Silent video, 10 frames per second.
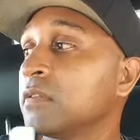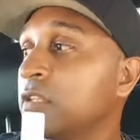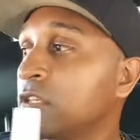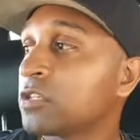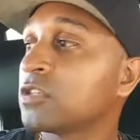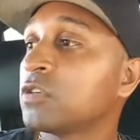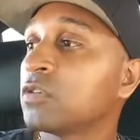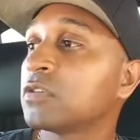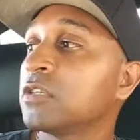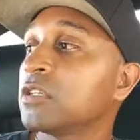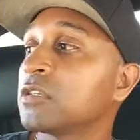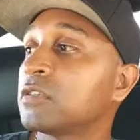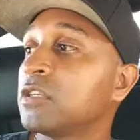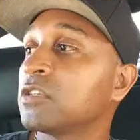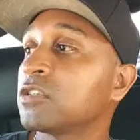
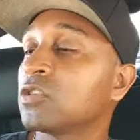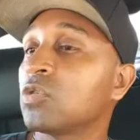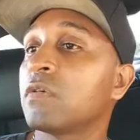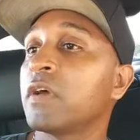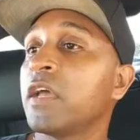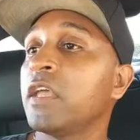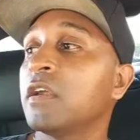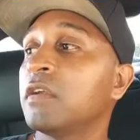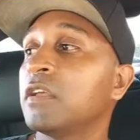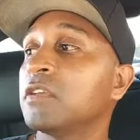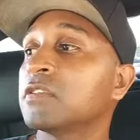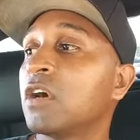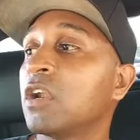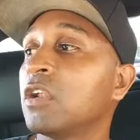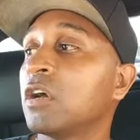this store right here is
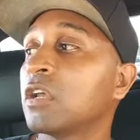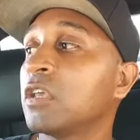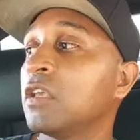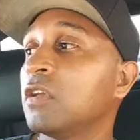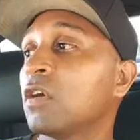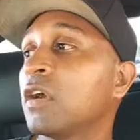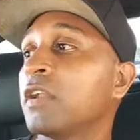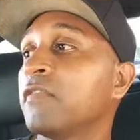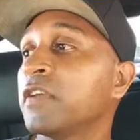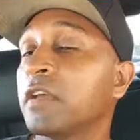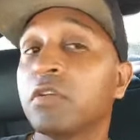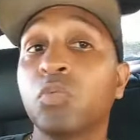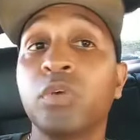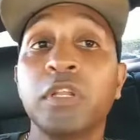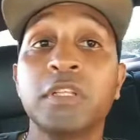unlucky, or I never get
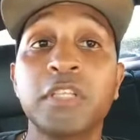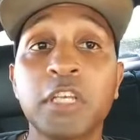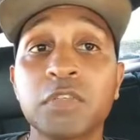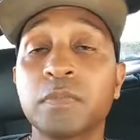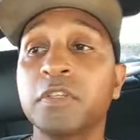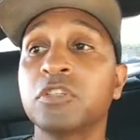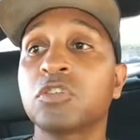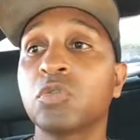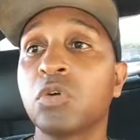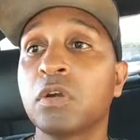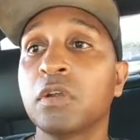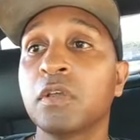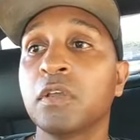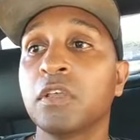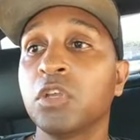the winning tickets from this store,
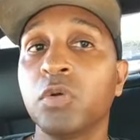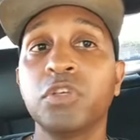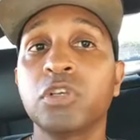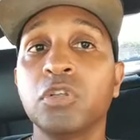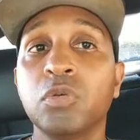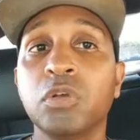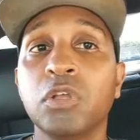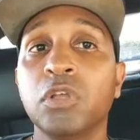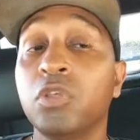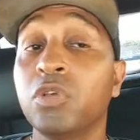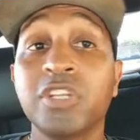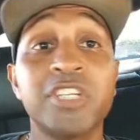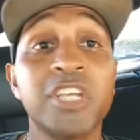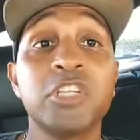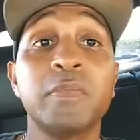you know what you can do? You can
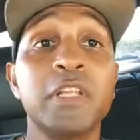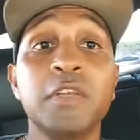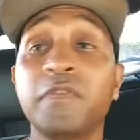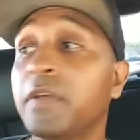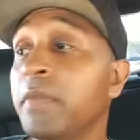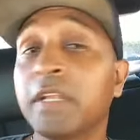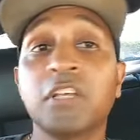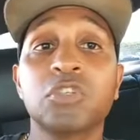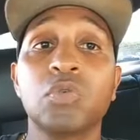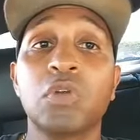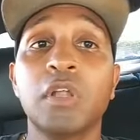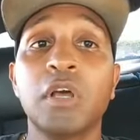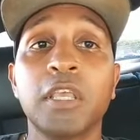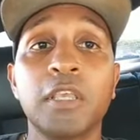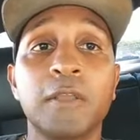change your belief and make that store
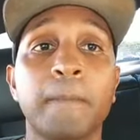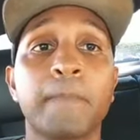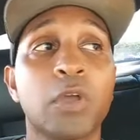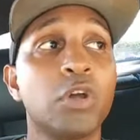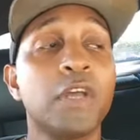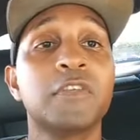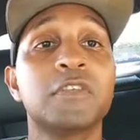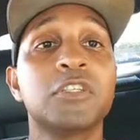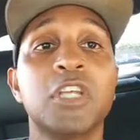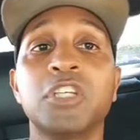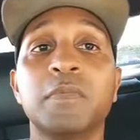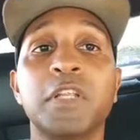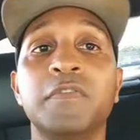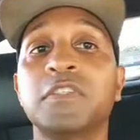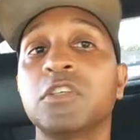lucky. All you have to do is change your
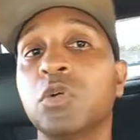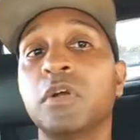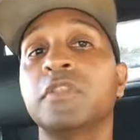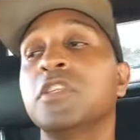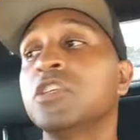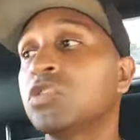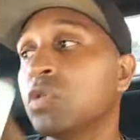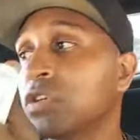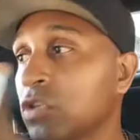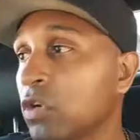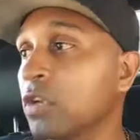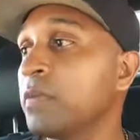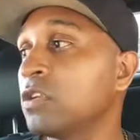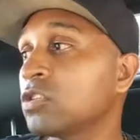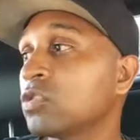belief and say, you know what? This store is going to
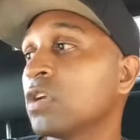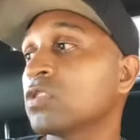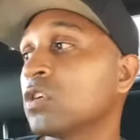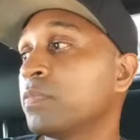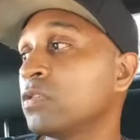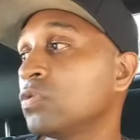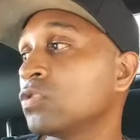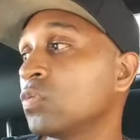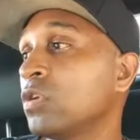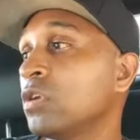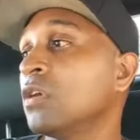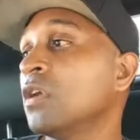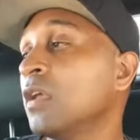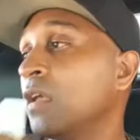be the store that's going to produce the winner,